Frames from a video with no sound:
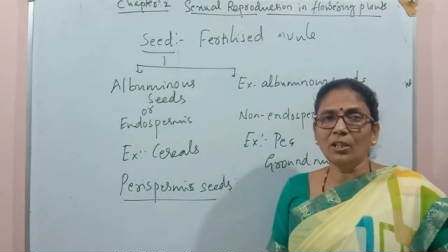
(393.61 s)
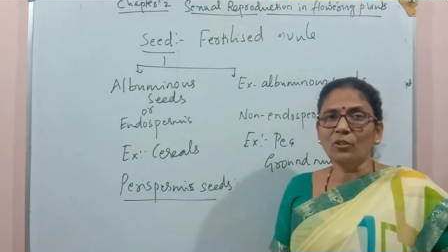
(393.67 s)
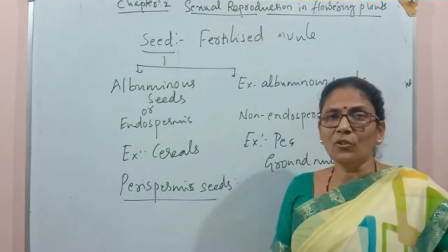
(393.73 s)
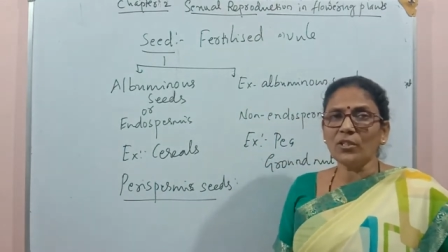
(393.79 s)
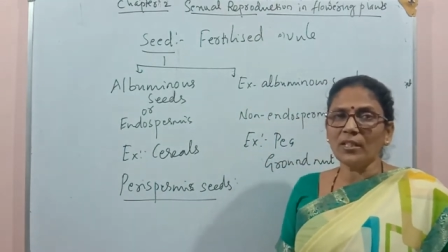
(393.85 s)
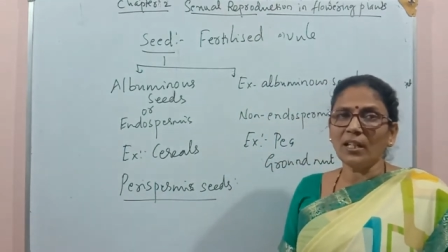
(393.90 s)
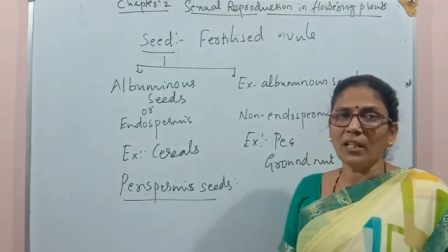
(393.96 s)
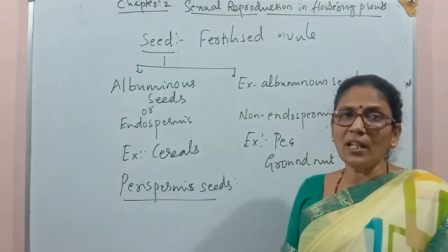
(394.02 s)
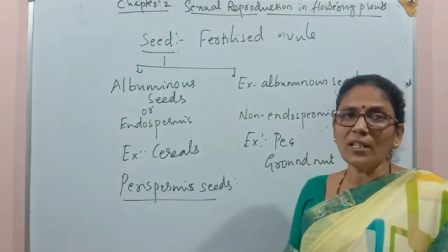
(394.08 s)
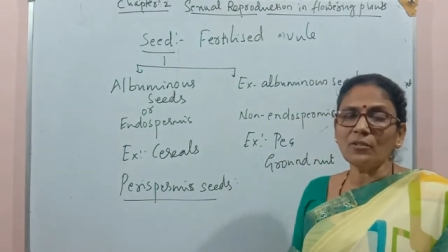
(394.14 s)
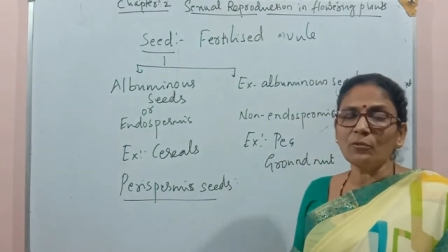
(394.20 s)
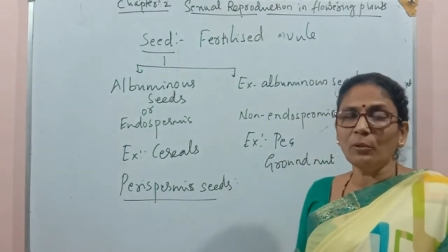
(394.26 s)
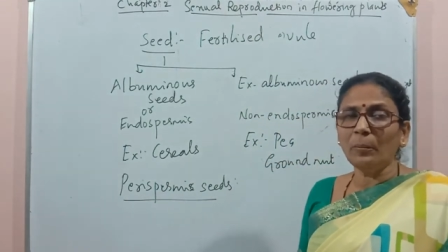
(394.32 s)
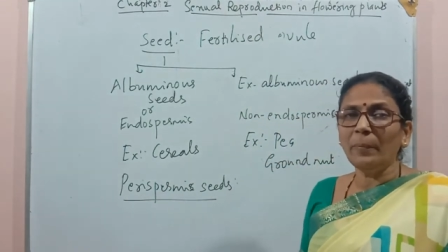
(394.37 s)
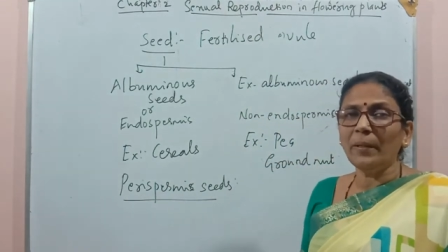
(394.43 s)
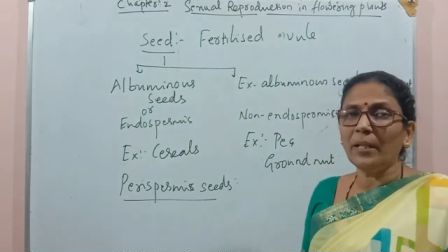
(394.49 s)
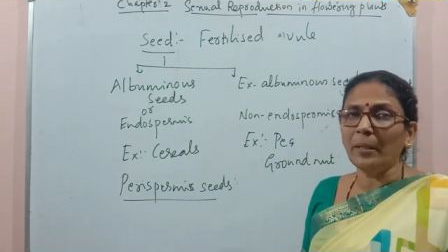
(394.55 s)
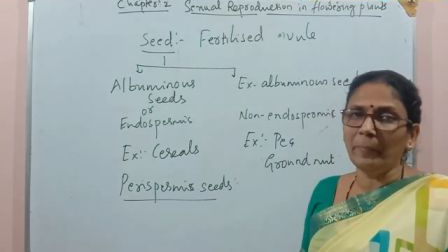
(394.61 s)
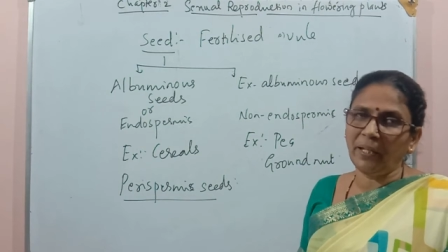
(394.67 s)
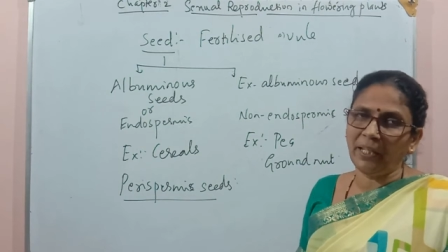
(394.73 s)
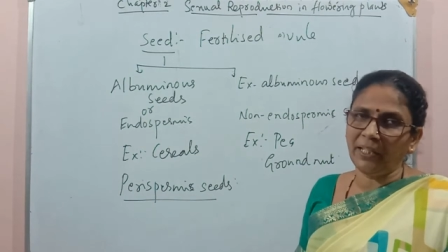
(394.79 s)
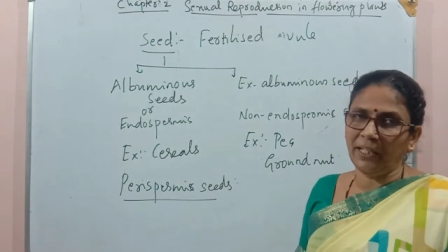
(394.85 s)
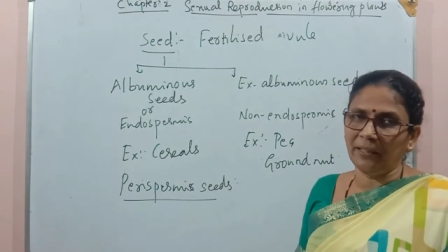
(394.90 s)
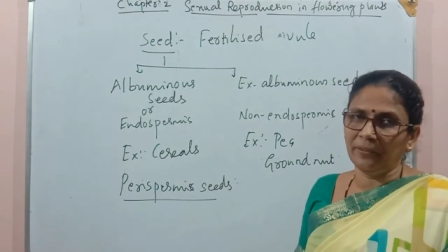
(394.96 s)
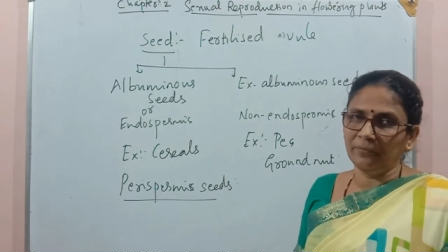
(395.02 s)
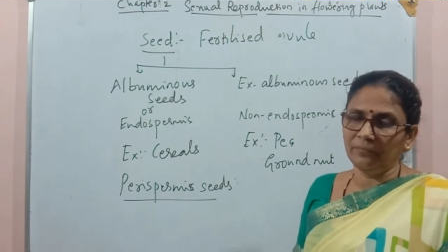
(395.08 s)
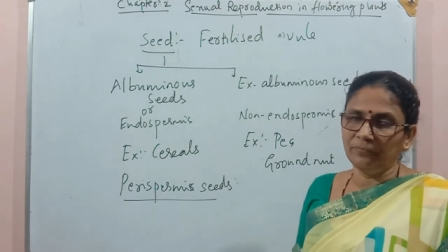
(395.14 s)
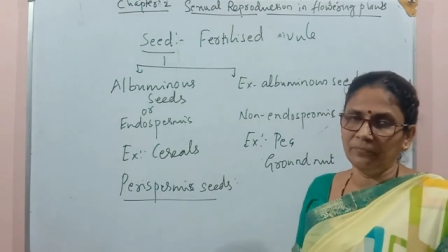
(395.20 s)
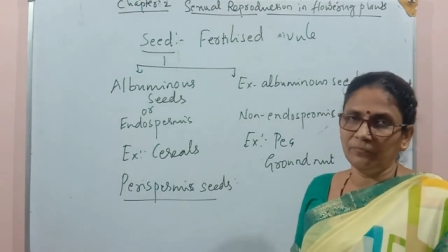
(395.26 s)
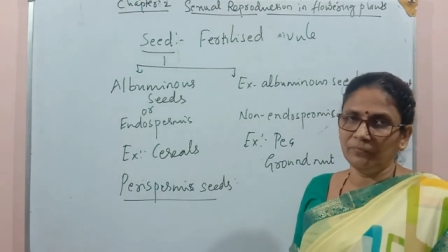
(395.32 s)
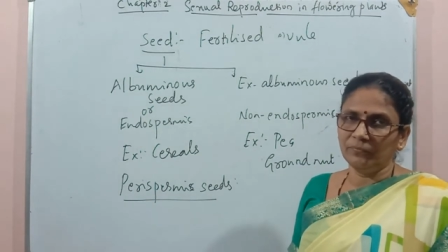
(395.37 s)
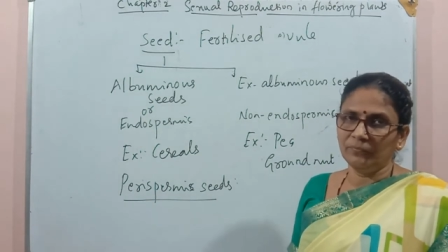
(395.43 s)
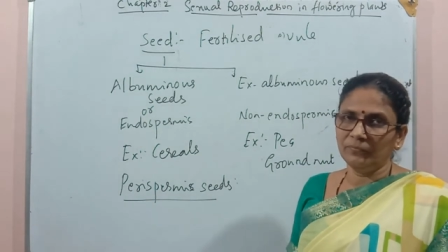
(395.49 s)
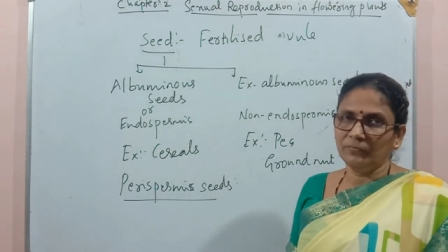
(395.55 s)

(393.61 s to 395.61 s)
nucellus will be remaining.